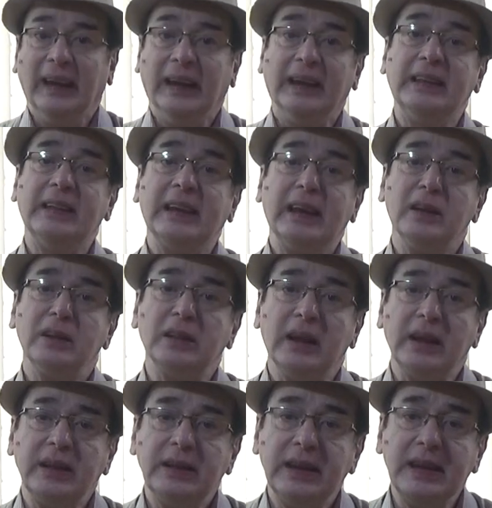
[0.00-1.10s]
In the year
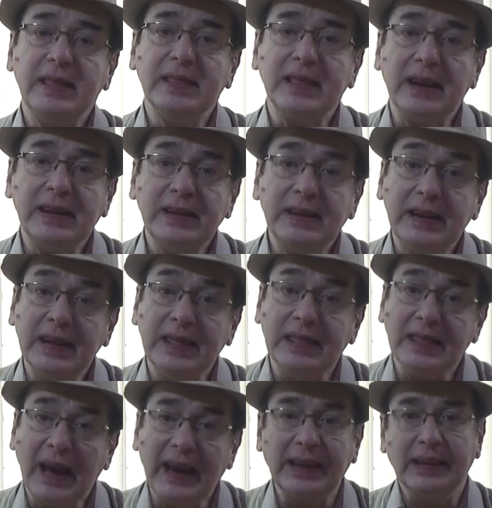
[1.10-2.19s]

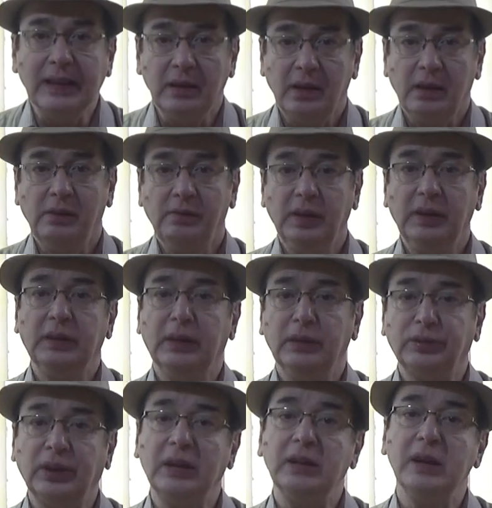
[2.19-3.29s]
1999, we
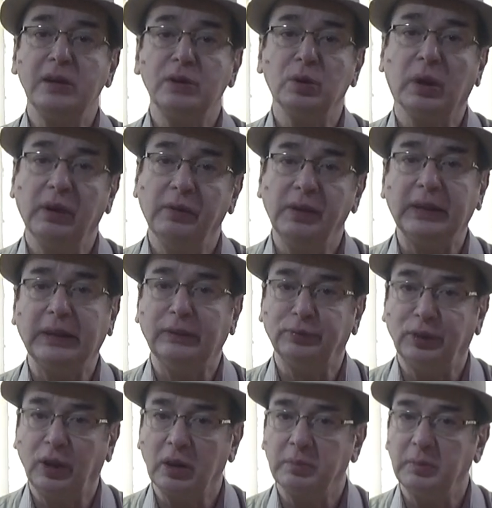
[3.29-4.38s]
decided to give it a
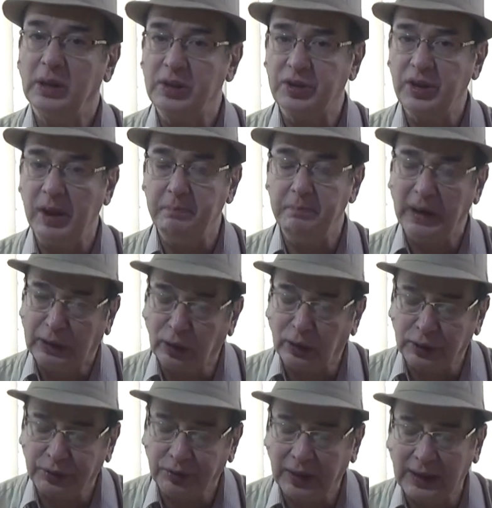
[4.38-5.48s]
formal shape
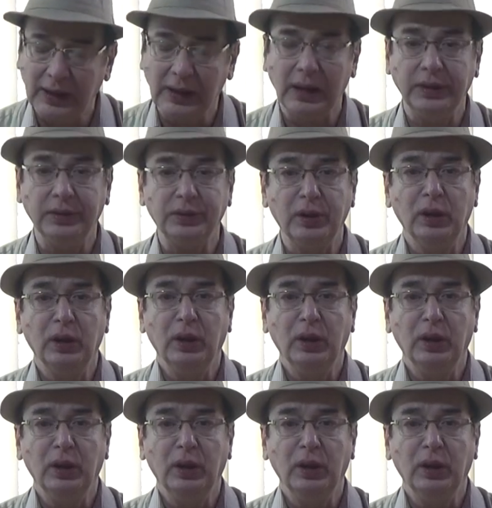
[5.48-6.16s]
because we realized